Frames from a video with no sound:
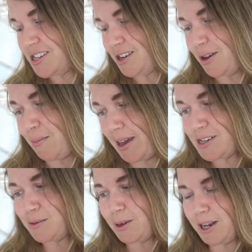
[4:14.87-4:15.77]
to go
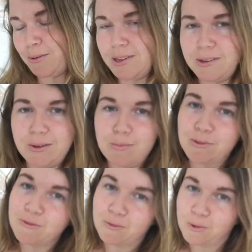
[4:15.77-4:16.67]
back to what I was doing
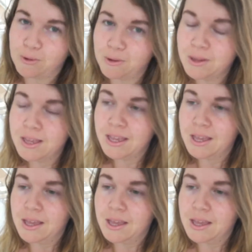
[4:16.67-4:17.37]
before